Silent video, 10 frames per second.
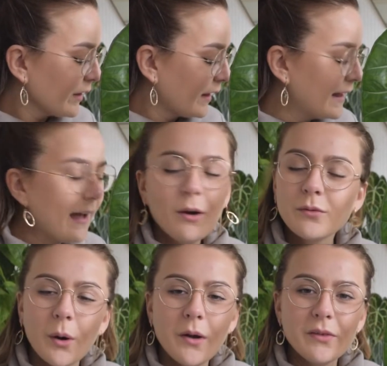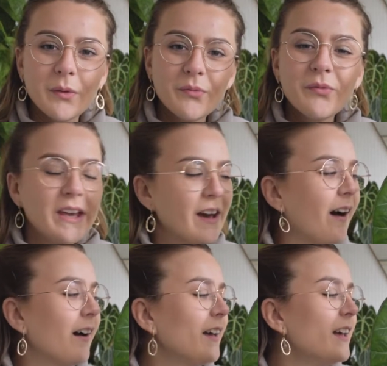Now I've got over the
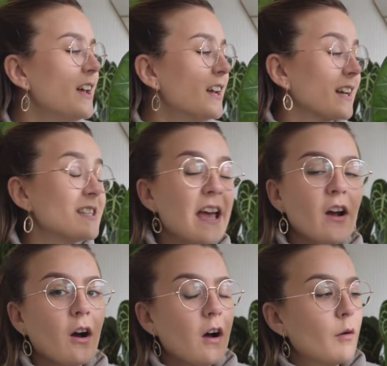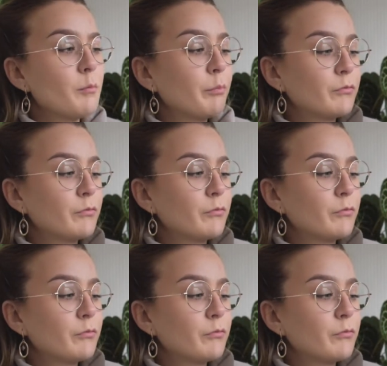fear, because they are